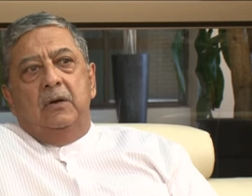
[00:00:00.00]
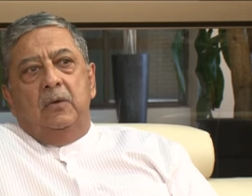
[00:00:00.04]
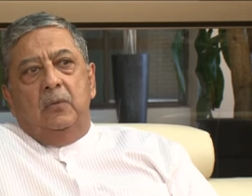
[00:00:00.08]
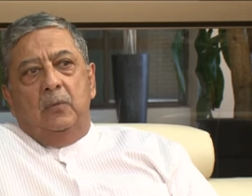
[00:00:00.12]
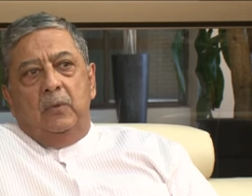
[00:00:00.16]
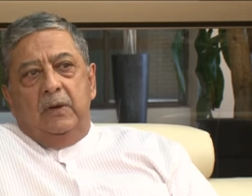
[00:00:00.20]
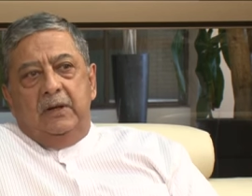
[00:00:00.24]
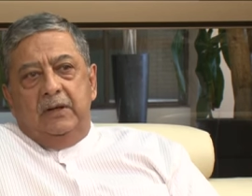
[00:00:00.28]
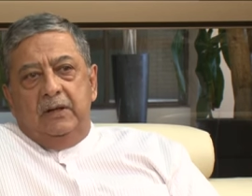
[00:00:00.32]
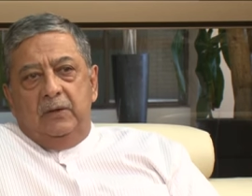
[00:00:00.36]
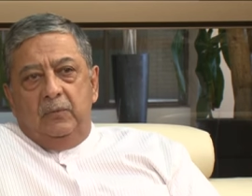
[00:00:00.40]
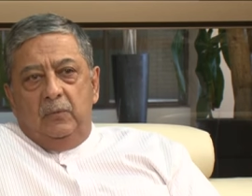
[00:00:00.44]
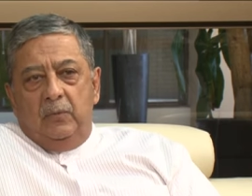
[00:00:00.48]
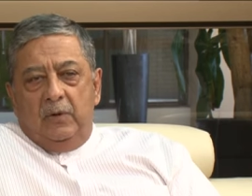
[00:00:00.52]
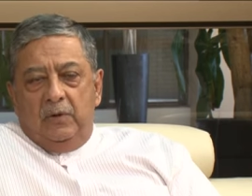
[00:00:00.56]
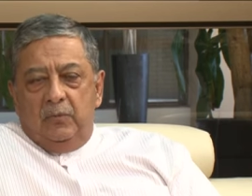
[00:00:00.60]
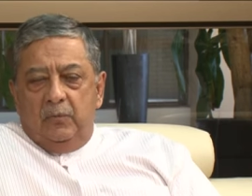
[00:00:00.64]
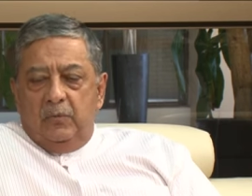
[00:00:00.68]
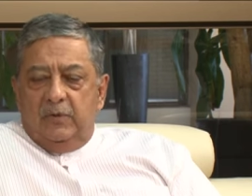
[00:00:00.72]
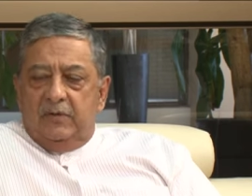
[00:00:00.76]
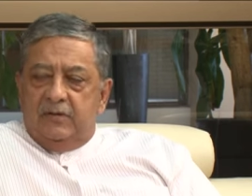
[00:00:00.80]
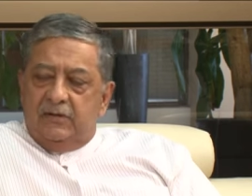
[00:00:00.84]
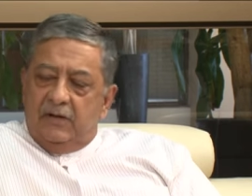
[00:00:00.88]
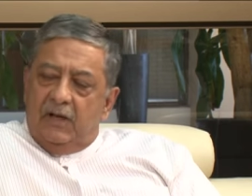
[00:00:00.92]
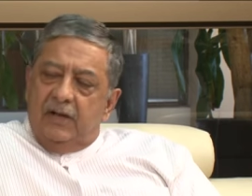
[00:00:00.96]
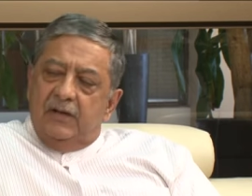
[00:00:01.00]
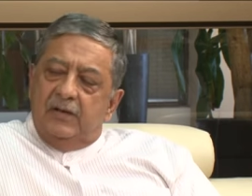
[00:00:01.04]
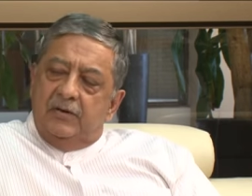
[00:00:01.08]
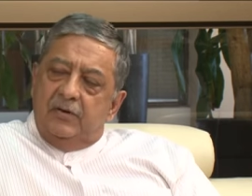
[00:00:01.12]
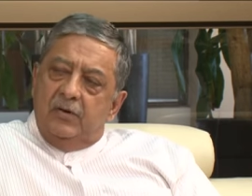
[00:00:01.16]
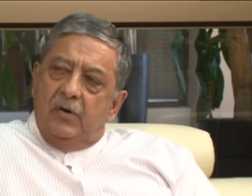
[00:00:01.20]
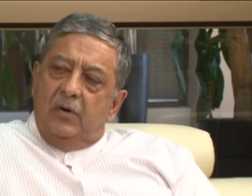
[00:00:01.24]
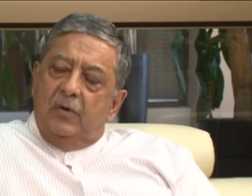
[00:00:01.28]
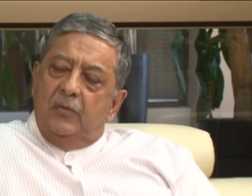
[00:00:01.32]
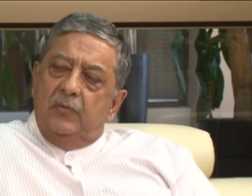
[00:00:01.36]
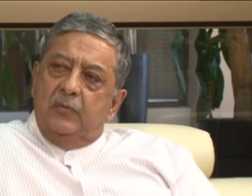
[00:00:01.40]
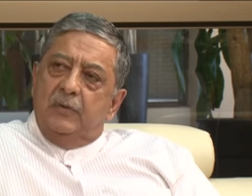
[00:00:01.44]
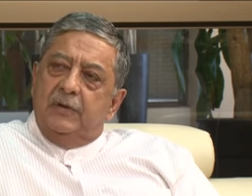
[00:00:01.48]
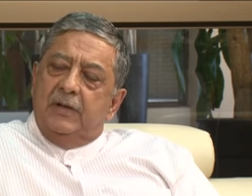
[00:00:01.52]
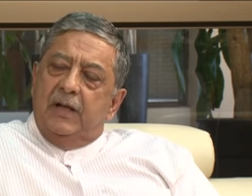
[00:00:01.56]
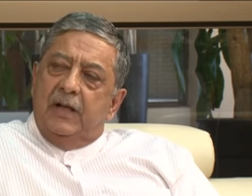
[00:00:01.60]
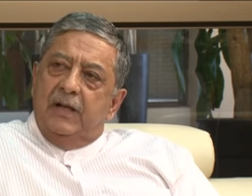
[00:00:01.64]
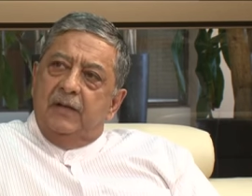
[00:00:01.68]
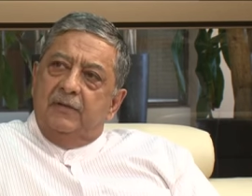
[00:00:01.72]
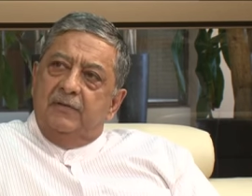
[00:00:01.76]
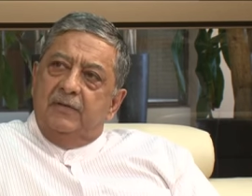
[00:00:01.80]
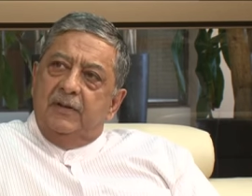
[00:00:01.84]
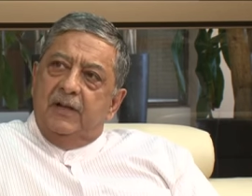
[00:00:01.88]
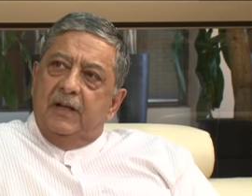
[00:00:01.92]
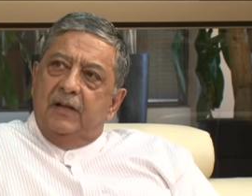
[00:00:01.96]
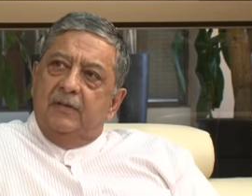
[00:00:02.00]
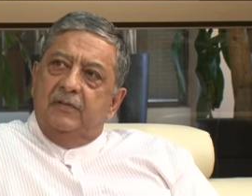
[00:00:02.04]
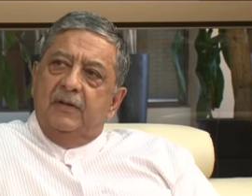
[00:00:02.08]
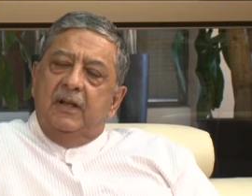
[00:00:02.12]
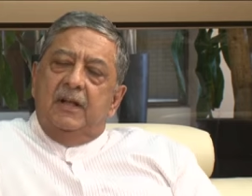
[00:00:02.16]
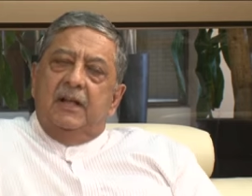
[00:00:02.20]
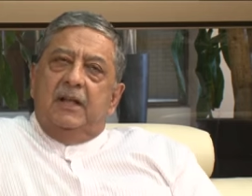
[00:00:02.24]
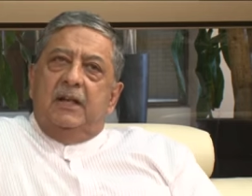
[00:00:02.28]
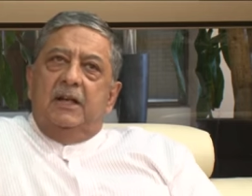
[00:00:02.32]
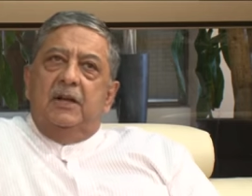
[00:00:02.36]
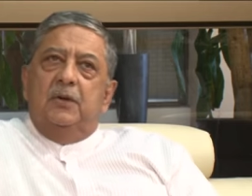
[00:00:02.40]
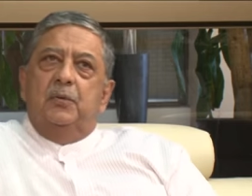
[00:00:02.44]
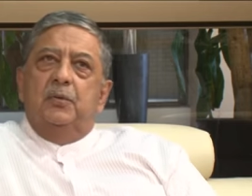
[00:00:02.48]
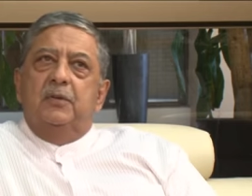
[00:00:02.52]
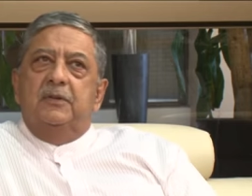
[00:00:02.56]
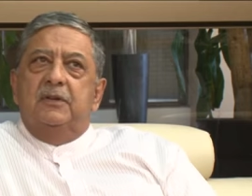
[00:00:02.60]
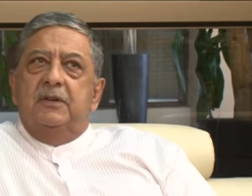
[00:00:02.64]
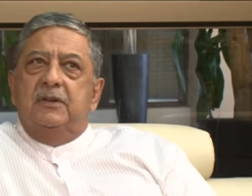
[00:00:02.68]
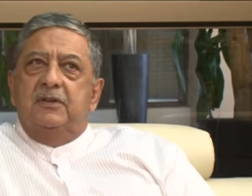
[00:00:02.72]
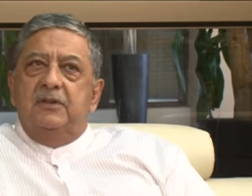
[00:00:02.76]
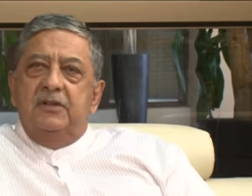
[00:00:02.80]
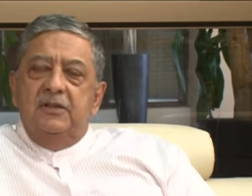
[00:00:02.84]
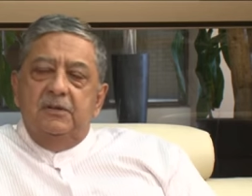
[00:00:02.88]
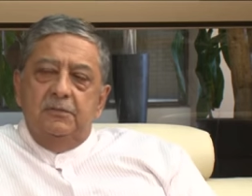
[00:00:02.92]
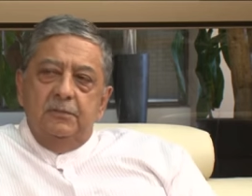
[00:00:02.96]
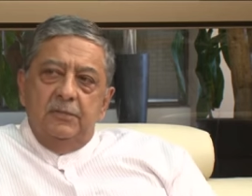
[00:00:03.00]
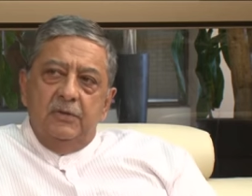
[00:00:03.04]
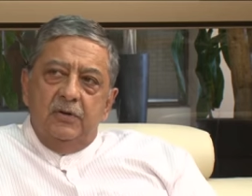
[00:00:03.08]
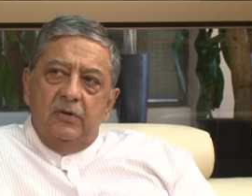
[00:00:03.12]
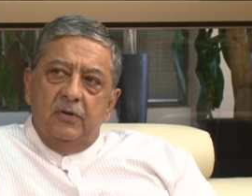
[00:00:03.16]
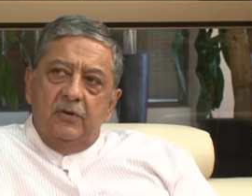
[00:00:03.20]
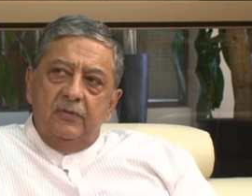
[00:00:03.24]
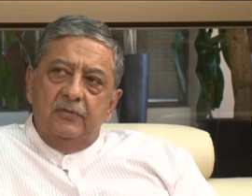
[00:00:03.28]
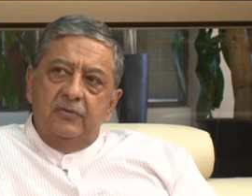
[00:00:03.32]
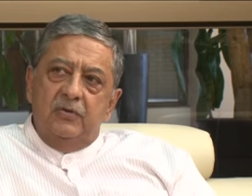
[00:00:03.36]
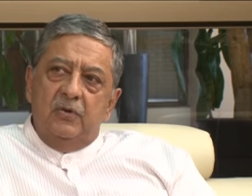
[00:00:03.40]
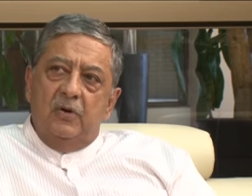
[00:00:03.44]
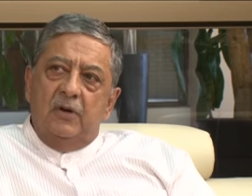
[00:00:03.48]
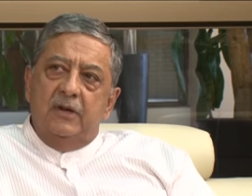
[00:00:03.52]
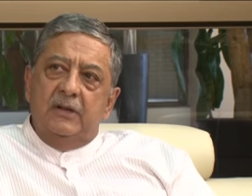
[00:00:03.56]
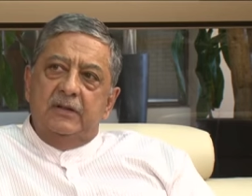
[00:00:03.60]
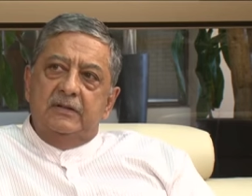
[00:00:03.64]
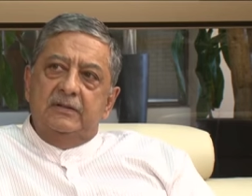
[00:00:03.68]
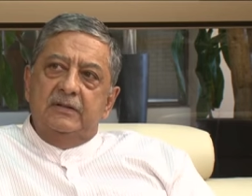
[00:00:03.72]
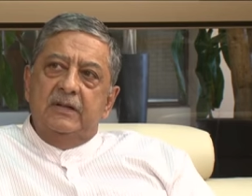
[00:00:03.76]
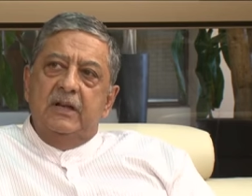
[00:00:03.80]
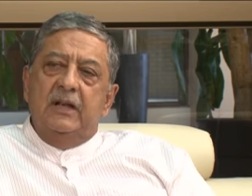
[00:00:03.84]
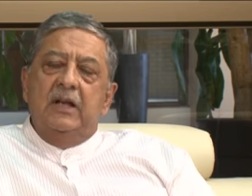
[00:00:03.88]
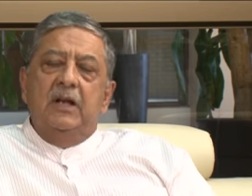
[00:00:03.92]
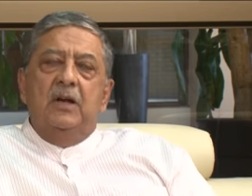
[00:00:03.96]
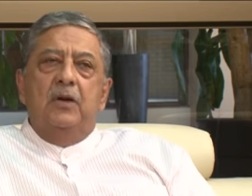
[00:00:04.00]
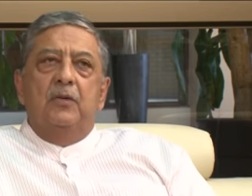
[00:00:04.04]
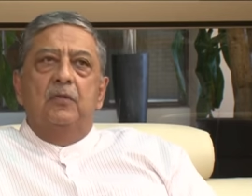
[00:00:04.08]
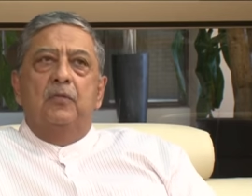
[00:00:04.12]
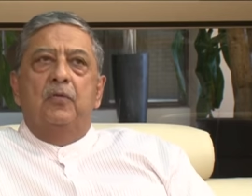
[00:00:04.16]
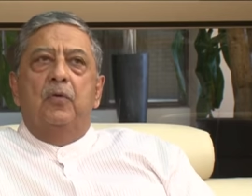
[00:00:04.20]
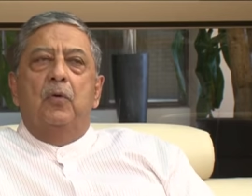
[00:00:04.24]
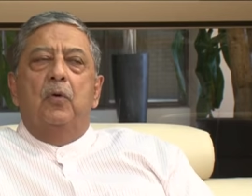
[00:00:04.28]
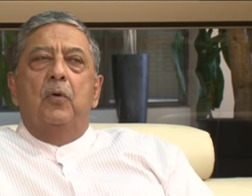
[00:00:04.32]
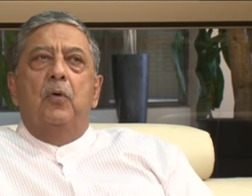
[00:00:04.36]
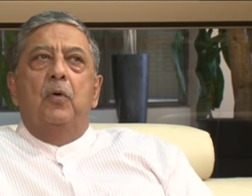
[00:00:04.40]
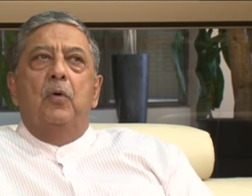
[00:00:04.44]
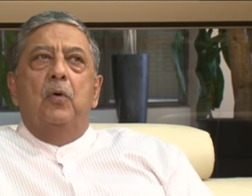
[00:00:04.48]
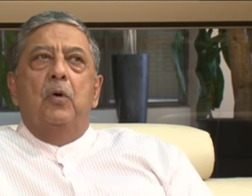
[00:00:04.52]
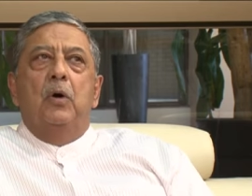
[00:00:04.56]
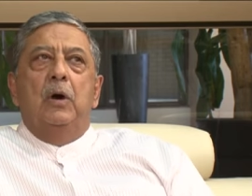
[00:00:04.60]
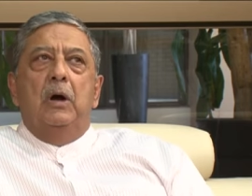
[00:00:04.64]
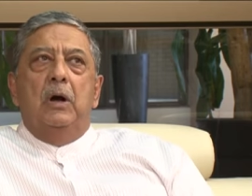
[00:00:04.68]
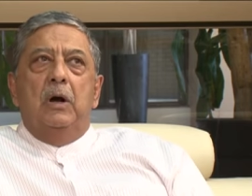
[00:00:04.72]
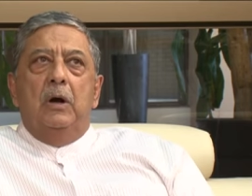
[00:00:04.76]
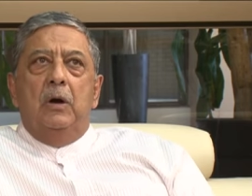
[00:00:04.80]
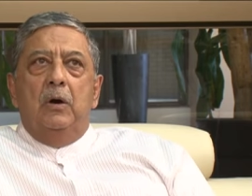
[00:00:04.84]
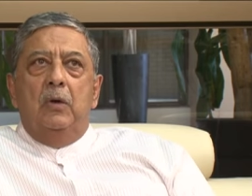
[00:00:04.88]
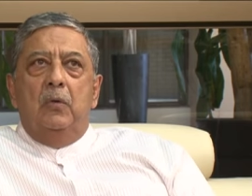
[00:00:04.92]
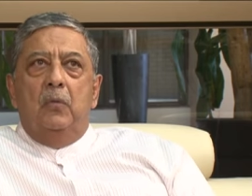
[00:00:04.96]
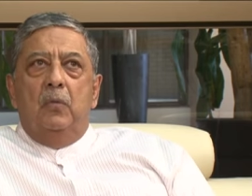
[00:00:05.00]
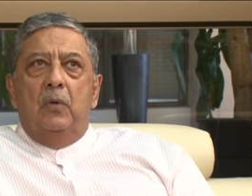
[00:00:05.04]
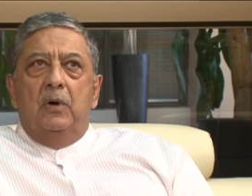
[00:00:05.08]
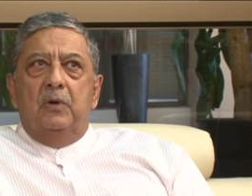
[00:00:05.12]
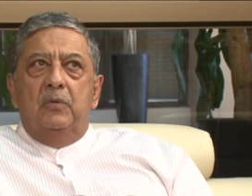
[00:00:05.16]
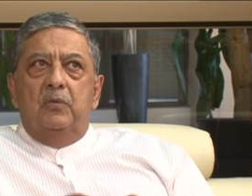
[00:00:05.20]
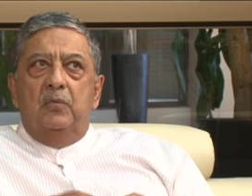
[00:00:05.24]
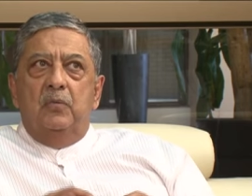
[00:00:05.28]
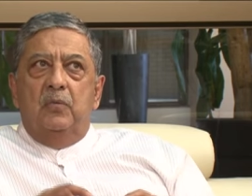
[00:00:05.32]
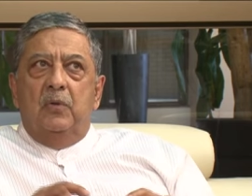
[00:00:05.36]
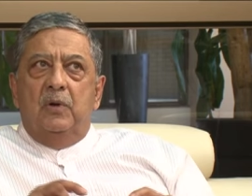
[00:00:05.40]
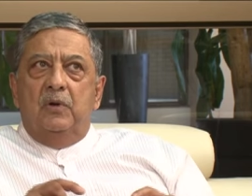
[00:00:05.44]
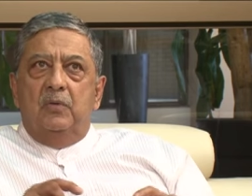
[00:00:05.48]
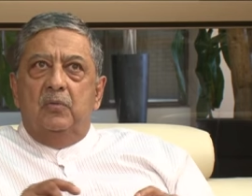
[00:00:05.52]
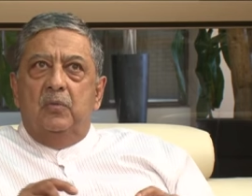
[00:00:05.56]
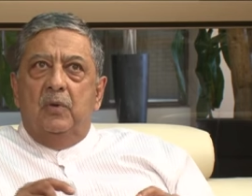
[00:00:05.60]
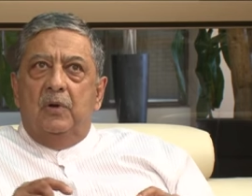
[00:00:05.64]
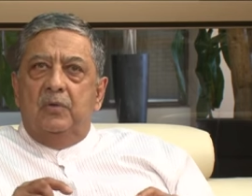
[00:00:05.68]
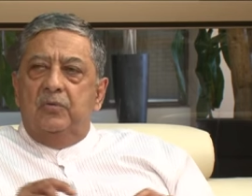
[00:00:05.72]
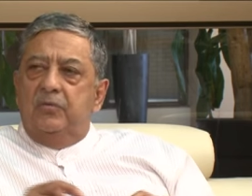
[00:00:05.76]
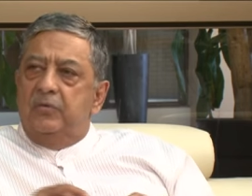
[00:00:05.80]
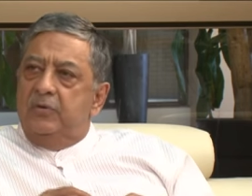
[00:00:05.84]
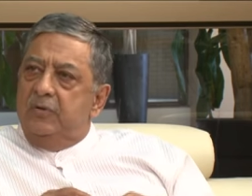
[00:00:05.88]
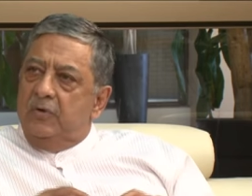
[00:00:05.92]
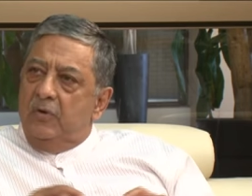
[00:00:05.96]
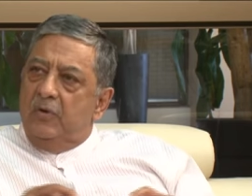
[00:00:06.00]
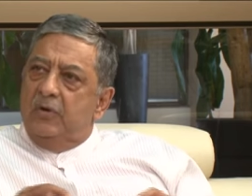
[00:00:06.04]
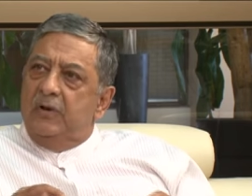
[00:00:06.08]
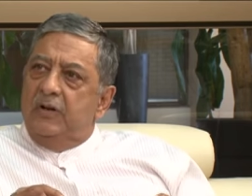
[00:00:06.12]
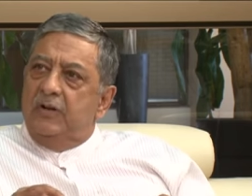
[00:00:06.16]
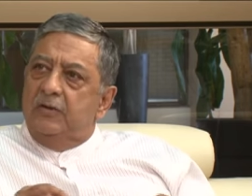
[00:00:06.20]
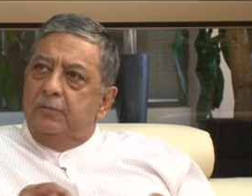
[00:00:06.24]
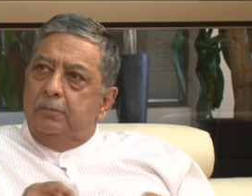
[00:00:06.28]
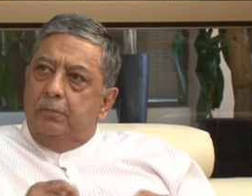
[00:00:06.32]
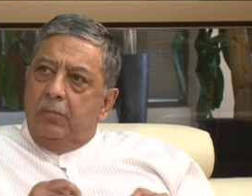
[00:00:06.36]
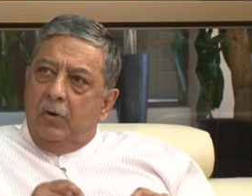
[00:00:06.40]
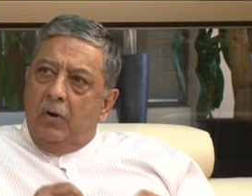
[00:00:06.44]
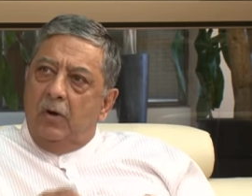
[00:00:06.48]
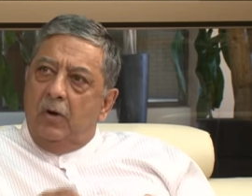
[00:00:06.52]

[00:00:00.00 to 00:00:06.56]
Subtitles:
when we started off with IVF, it was a treatment of choice for what was known as